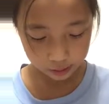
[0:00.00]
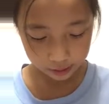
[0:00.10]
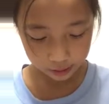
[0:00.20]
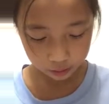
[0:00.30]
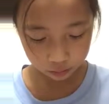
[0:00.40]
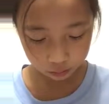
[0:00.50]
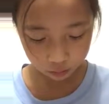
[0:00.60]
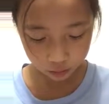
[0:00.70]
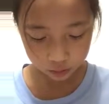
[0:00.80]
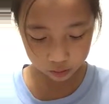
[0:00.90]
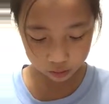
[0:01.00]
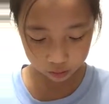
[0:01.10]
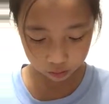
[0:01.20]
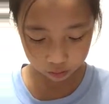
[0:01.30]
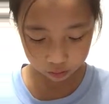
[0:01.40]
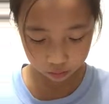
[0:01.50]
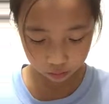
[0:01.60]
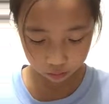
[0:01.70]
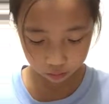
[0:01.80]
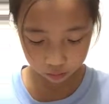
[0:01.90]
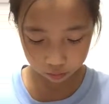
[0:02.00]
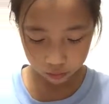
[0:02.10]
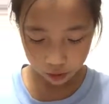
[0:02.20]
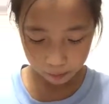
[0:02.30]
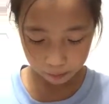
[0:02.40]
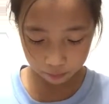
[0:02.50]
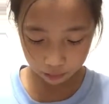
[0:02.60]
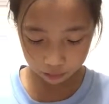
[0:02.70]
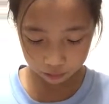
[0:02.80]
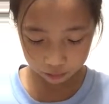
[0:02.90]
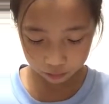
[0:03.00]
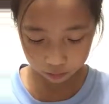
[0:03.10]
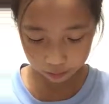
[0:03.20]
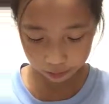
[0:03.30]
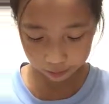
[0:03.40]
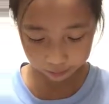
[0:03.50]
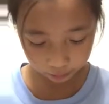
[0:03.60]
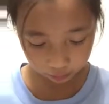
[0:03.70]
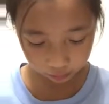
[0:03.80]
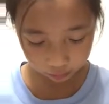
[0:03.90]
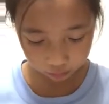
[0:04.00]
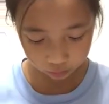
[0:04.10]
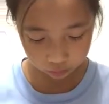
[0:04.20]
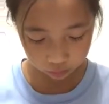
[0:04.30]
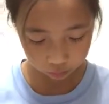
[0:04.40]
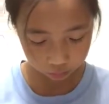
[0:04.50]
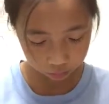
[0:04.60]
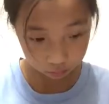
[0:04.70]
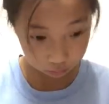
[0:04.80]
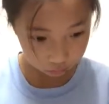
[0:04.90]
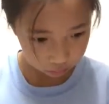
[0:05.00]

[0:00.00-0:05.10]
Anne was startled by a hand on her shoulder.